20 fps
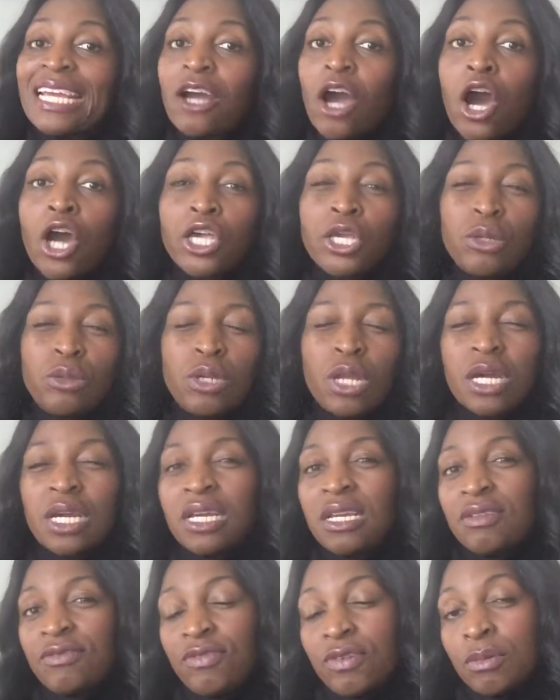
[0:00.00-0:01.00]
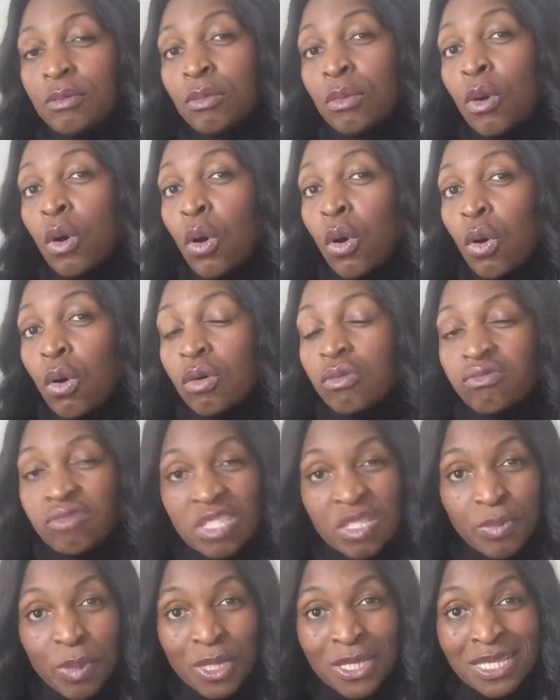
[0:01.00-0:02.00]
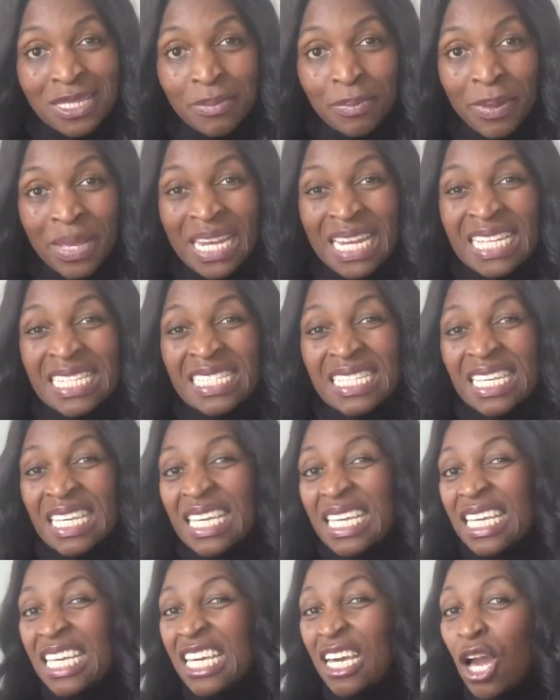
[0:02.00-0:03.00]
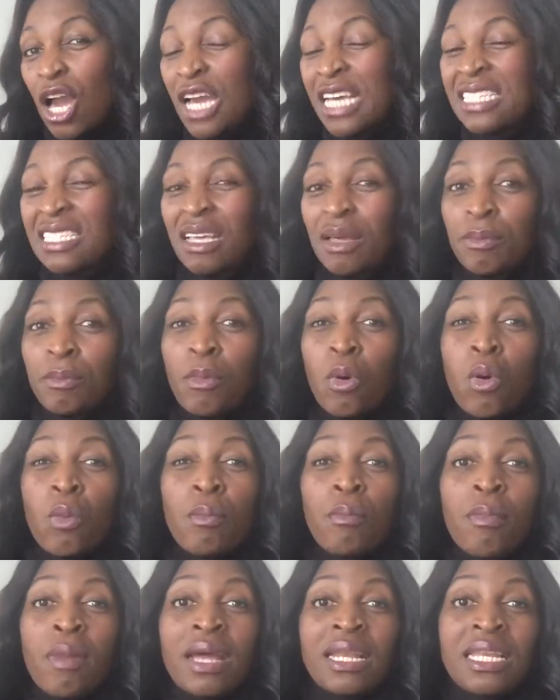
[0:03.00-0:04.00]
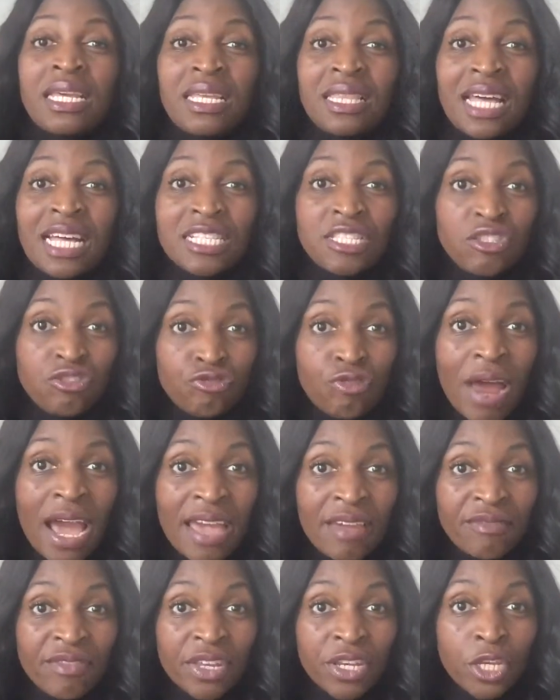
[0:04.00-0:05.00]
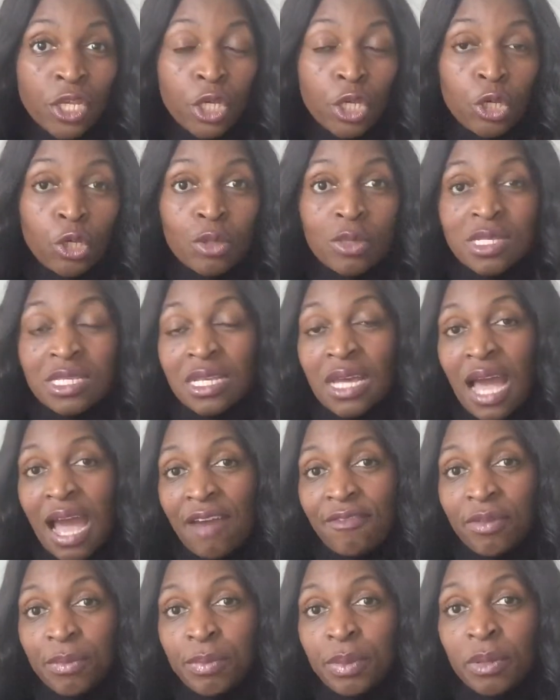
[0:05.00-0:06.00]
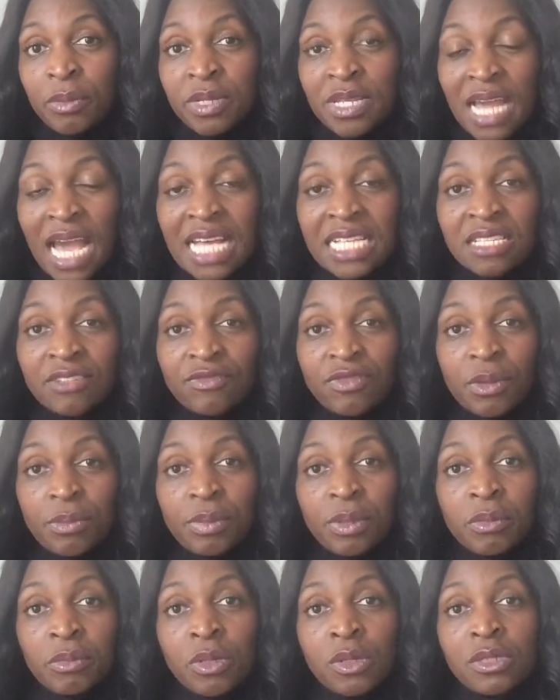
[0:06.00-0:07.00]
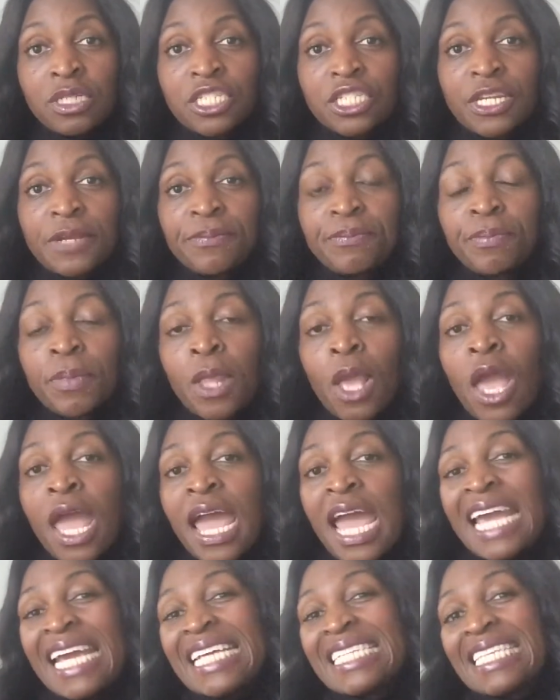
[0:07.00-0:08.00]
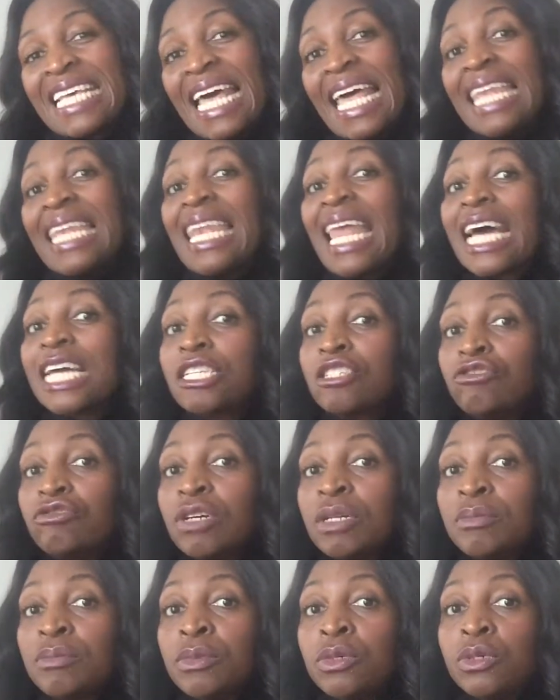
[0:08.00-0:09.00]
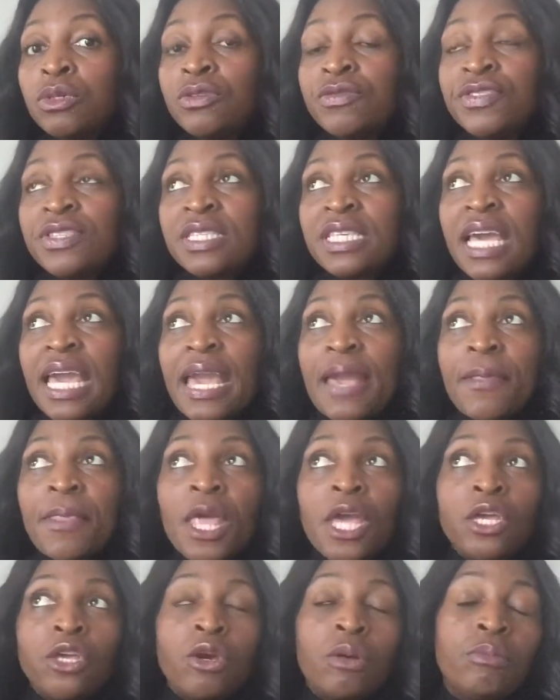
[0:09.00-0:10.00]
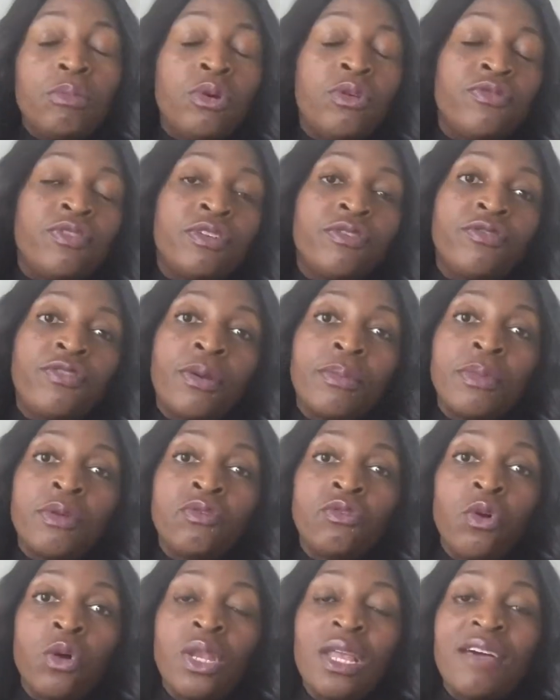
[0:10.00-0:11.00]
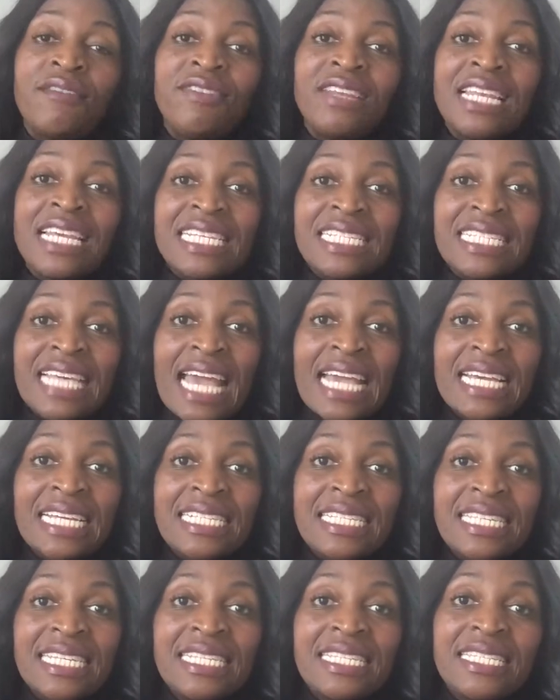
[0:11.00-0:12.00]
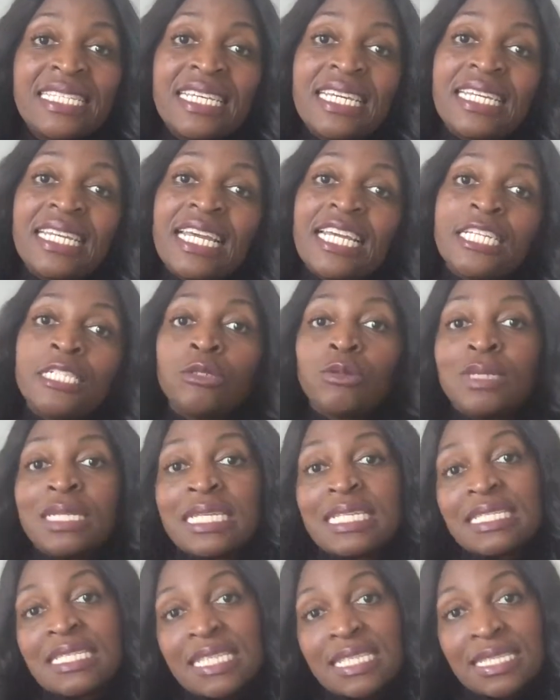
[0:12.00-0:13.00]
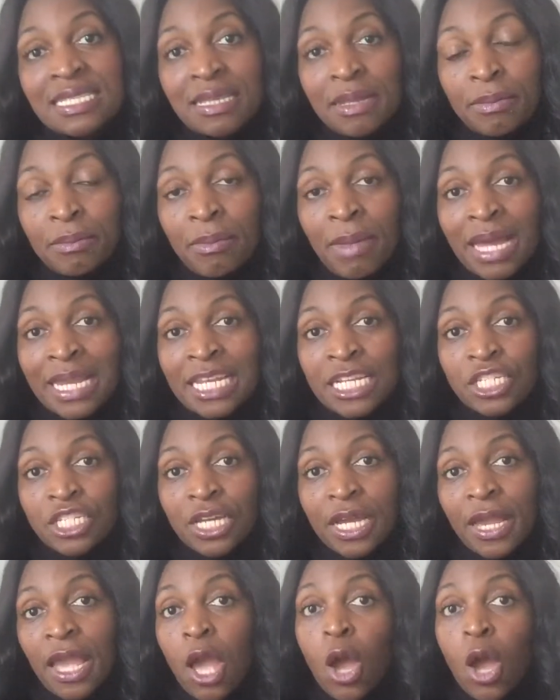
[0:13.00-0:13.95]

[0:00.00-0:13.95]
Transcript: Are you looking for more responsibility? Is it more money that's driving you to ask for a promotion? Is it a lateral move? Say you're moving from the role of an exec assistant into an assistant manager,